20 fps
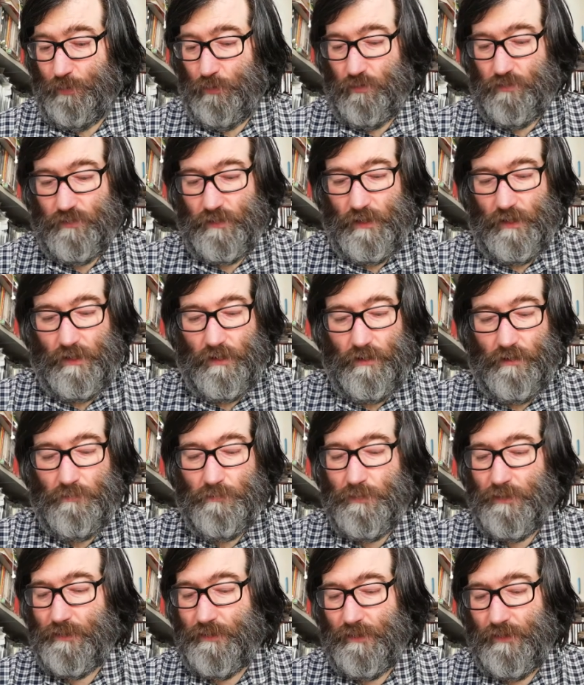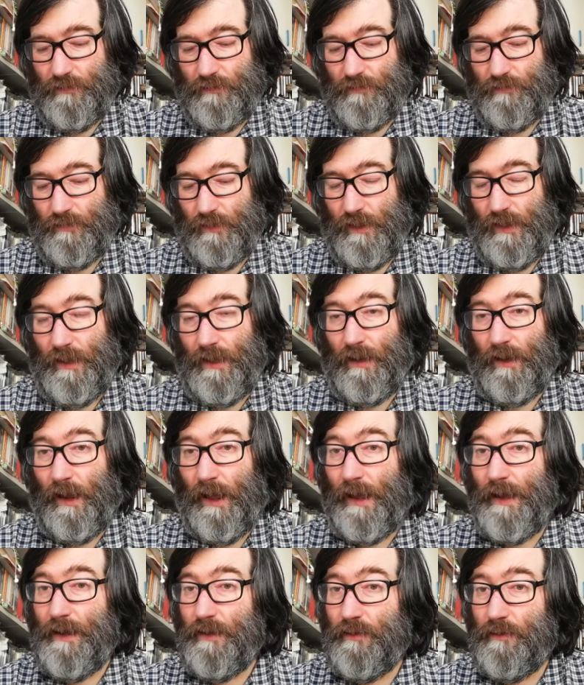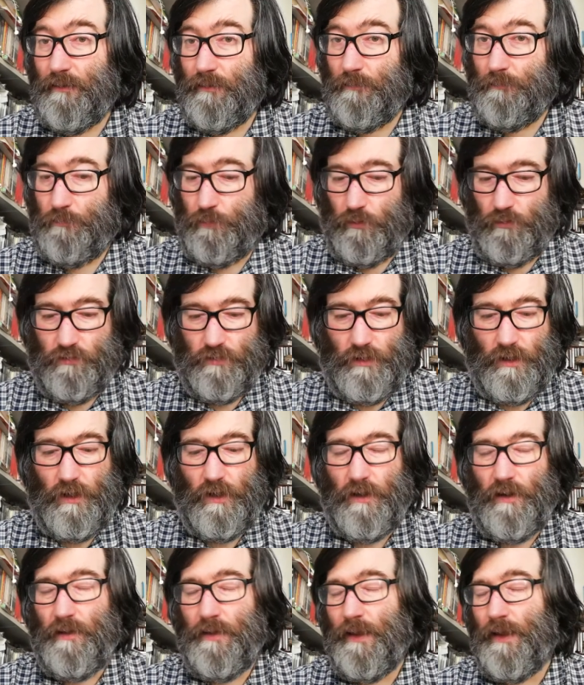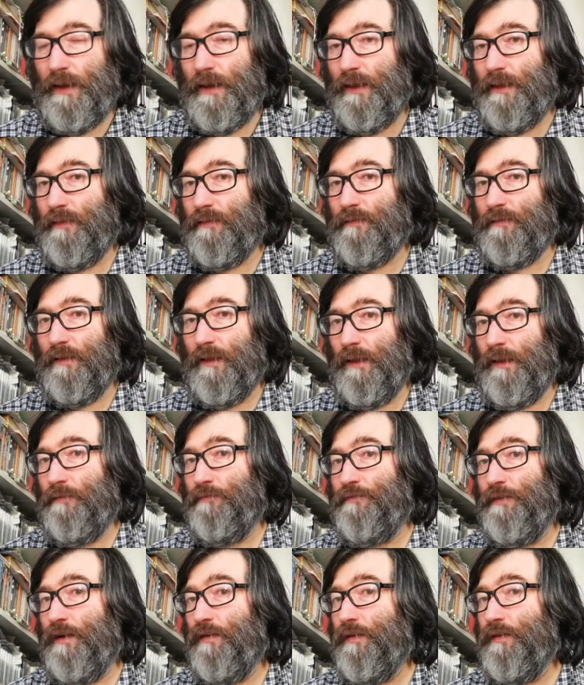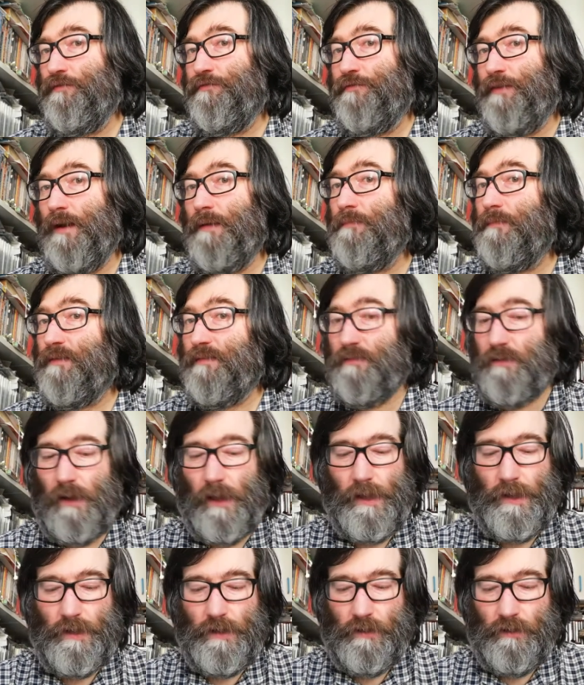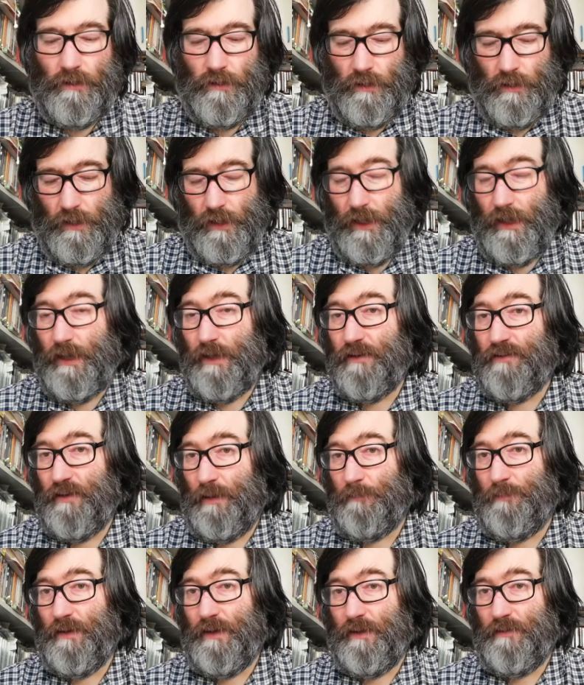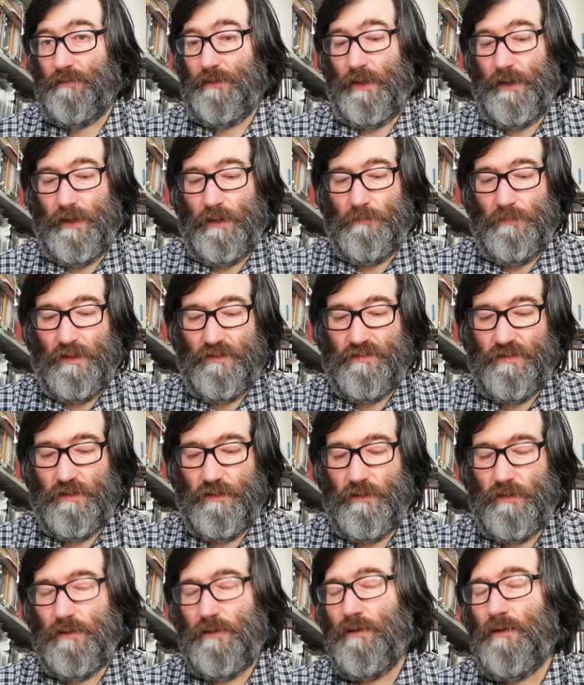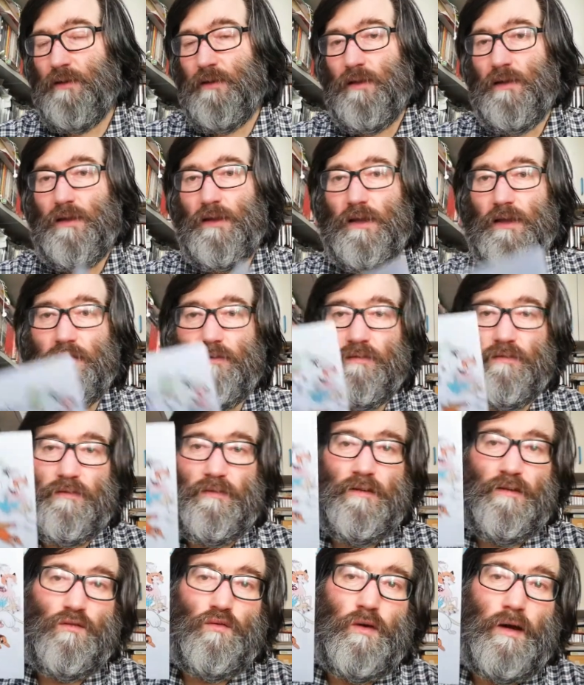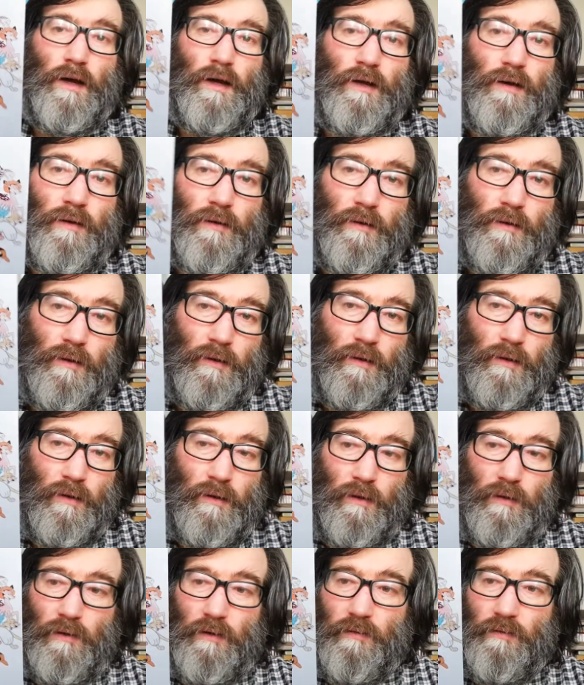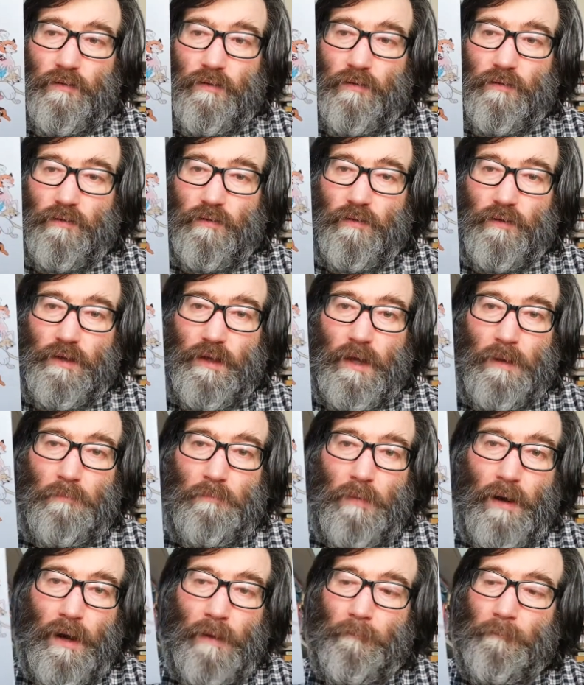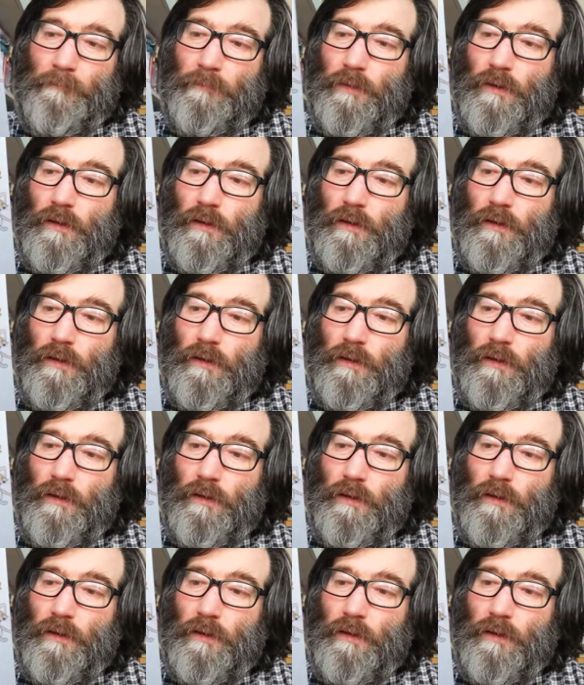postcard, but it's a lion postcard, and it's a very famous lion in Japanese animation. It's this one. This is Kimba.